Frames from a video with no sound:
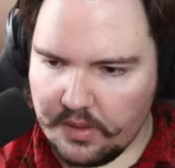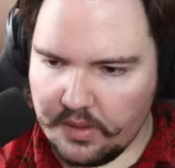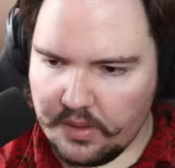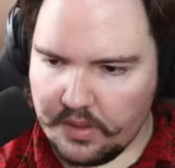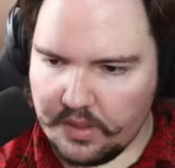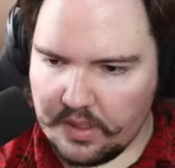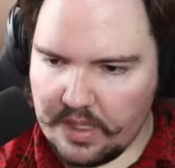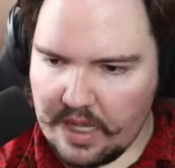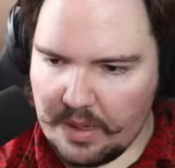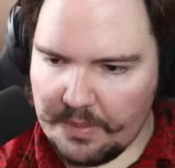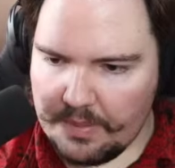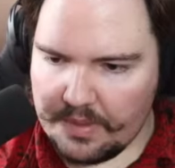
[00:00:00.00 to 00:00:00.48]

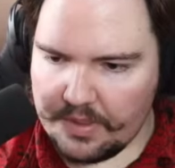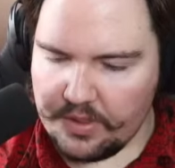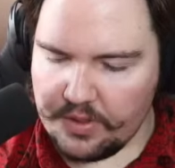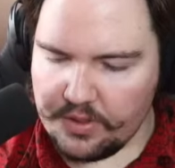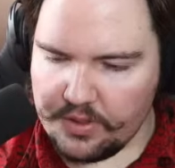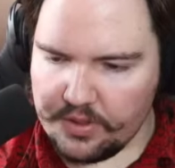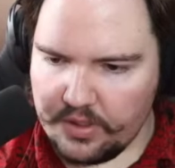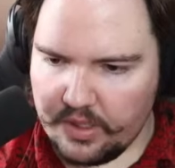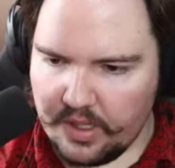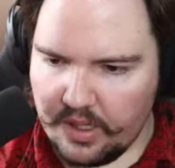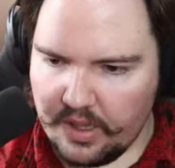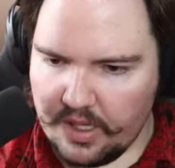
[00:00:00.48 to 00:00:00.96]
Yeah, I mean,
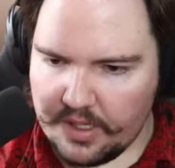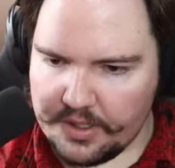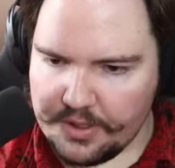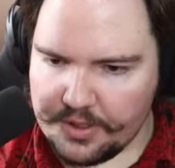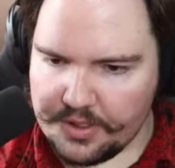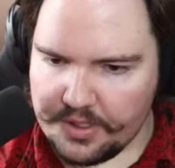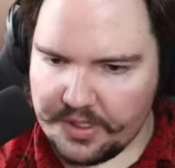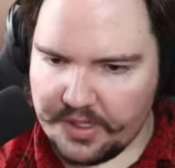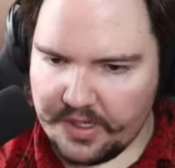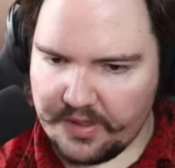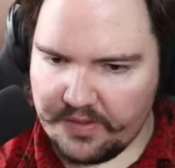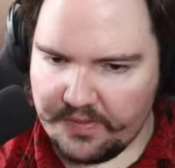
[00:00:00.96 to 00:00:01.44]
usually
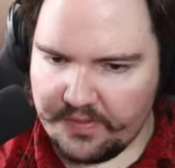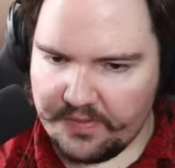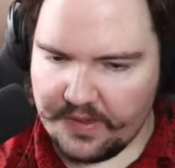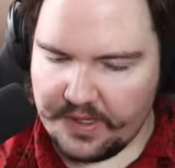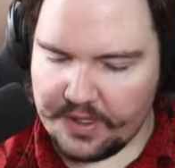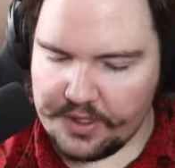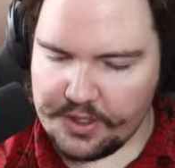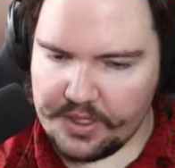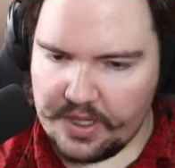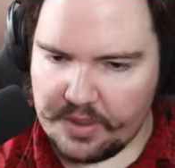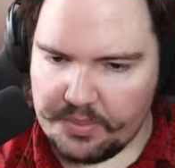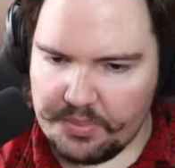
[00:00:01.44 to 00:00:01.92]
legendary
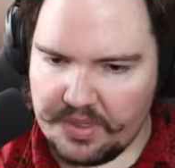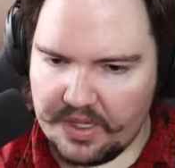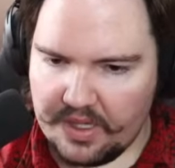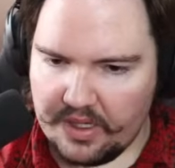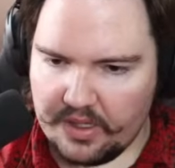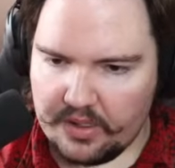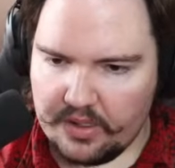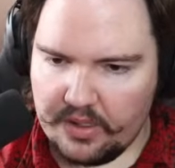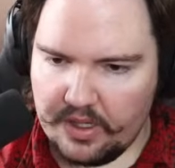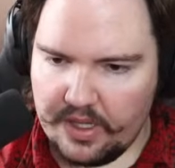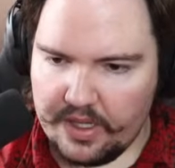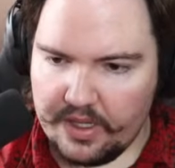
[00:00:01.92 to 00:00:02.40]
fish, I
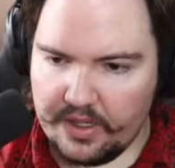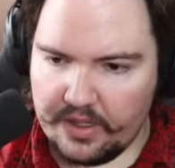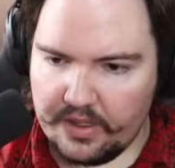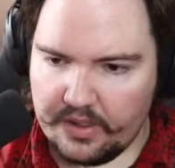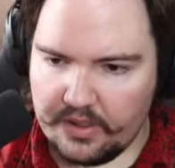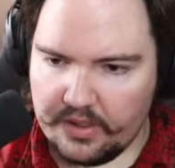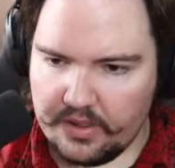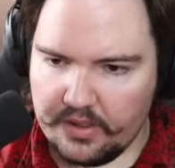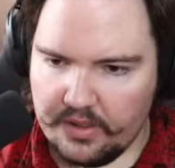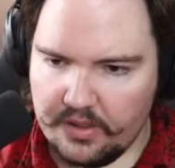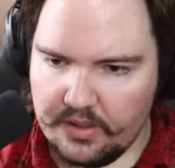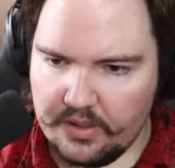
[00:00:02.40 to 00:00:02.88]
pick, like,
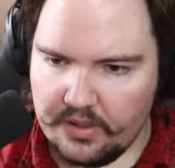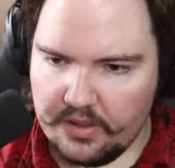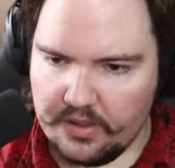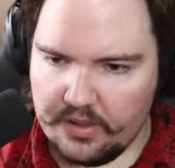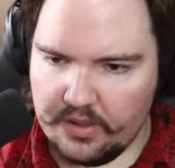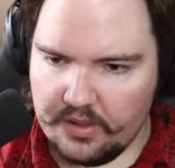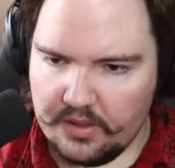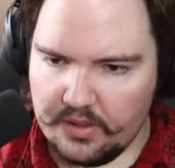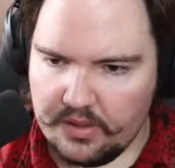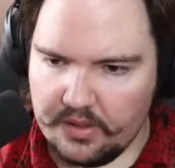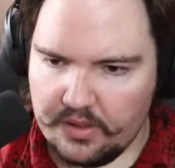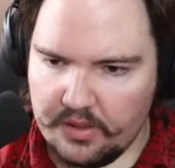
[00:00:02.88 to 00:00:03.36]

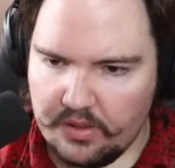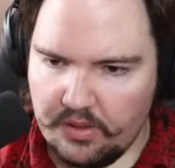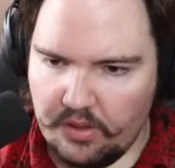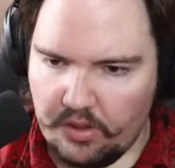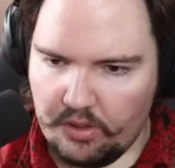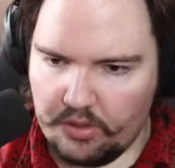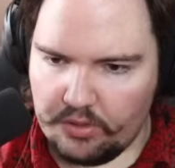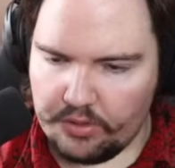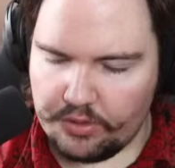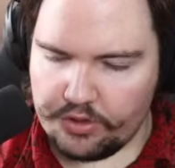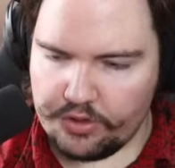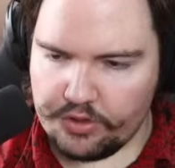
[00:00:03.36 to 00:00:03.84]

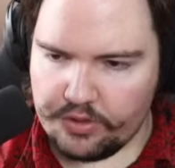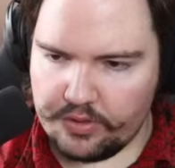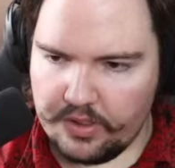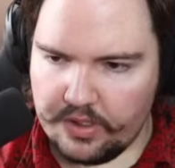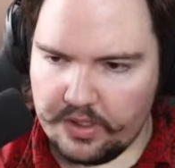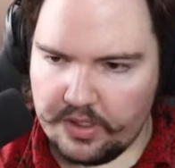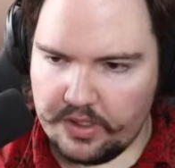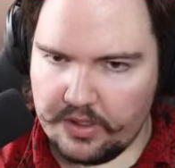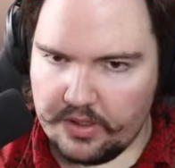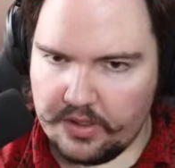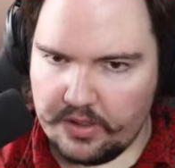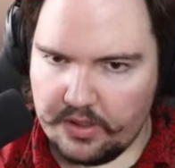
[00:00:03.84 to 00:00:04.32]

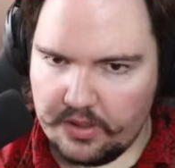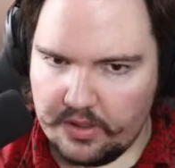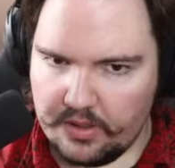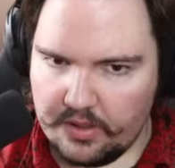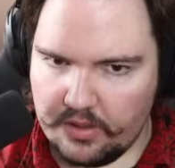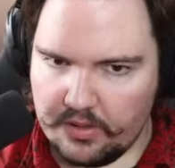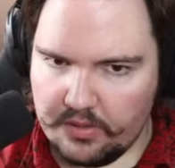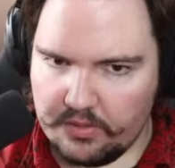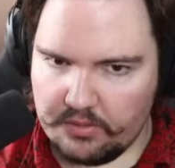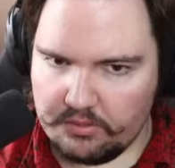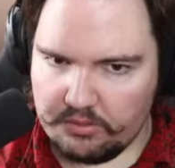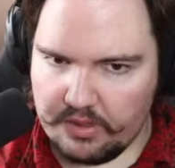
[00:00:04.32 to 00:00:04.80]
ultra
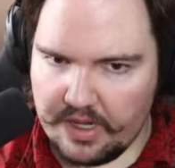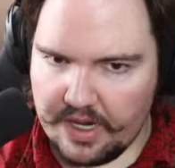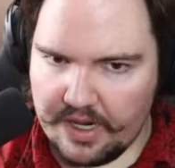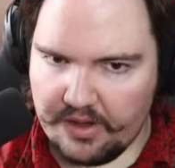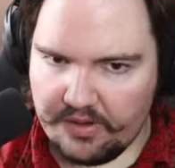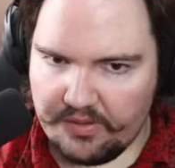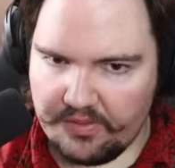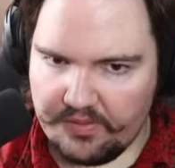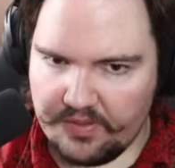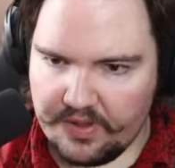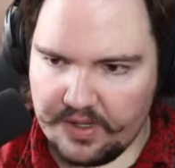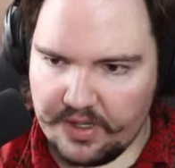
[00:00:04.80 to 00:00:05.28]
rare
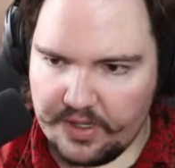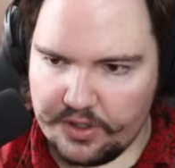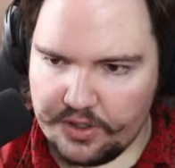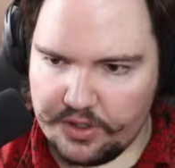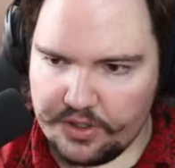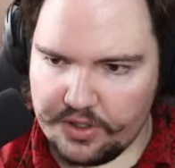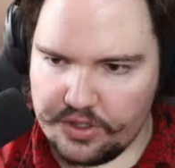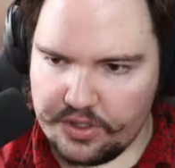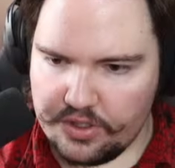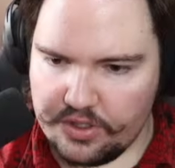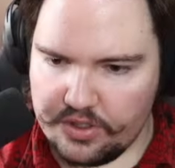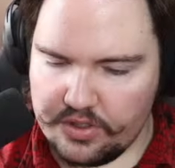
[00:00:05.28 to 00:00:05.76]

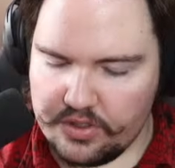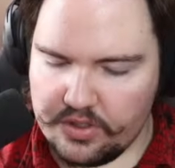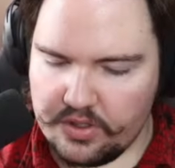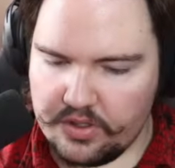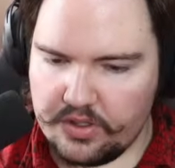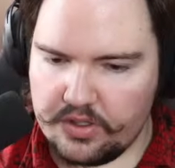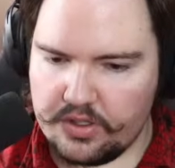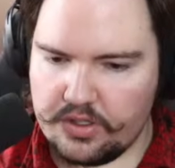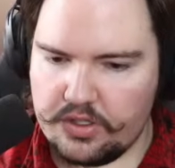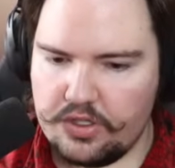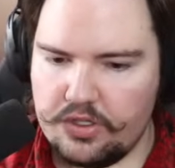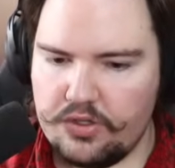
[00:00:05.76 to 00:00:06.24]
fish. So the
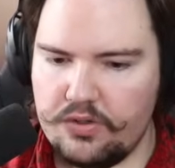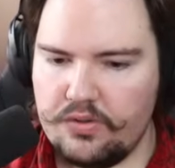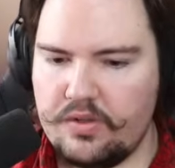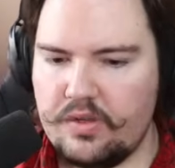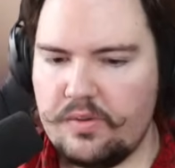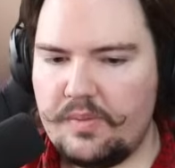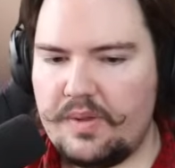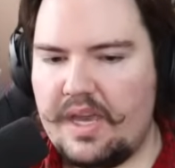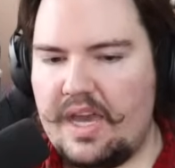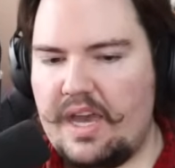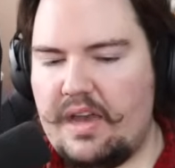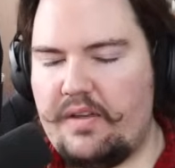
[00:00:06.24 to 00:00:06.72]
two that
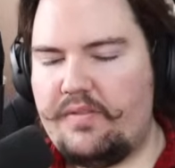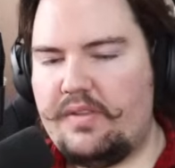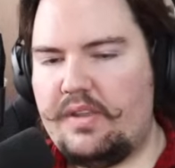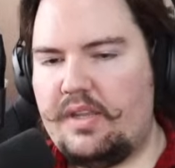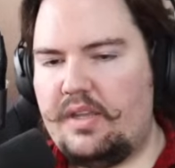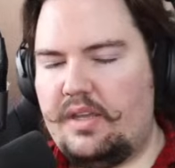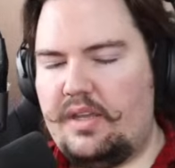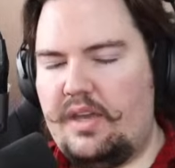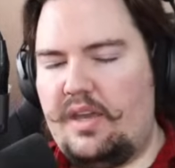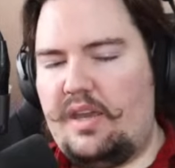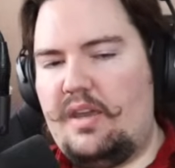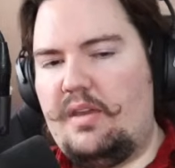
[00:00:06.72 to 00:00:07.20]
we have in the
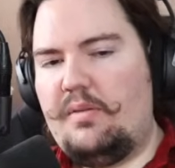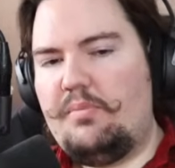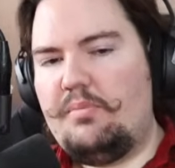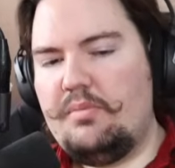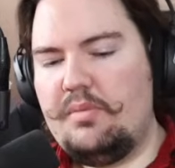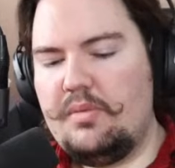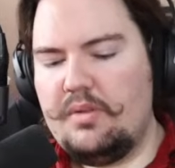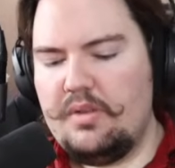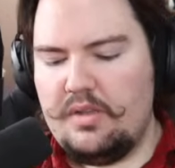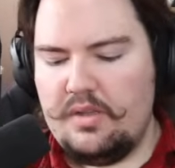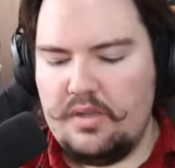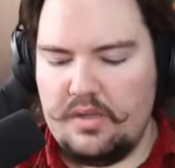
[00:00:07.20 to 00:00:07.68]
game
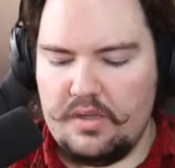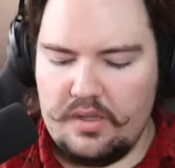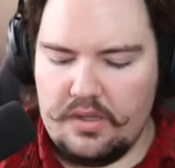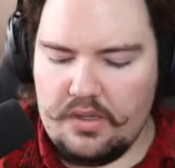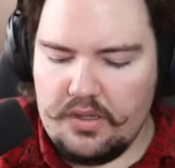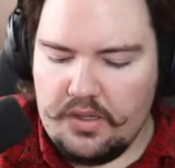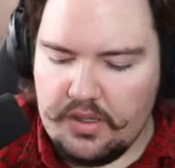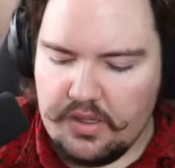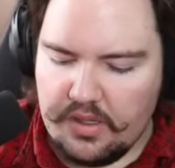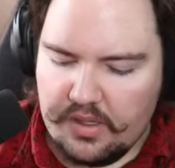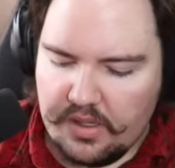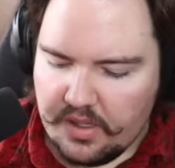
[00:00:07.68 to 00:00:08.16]

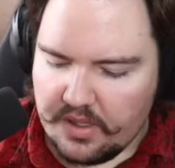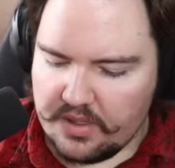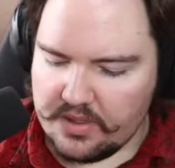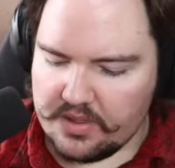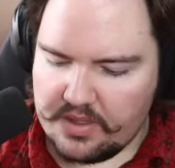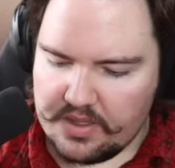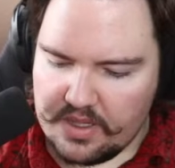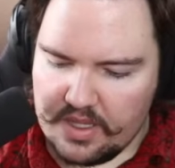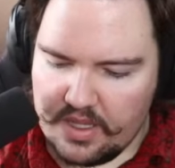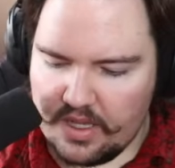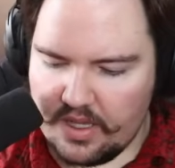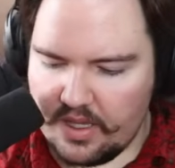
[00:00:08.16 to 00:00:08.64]
is
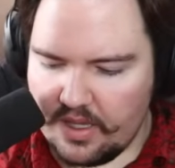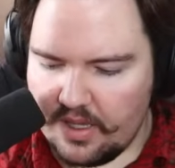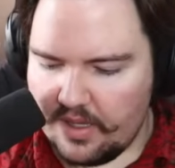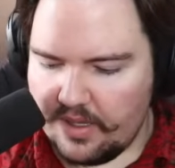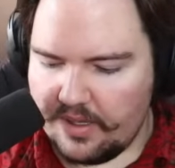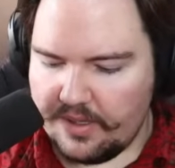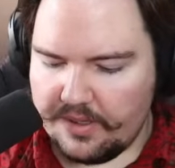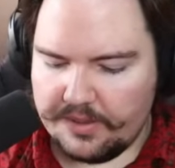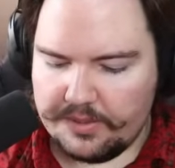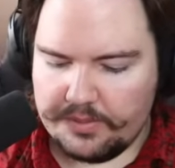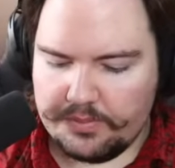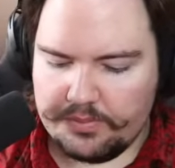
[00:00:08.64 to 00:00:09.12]
the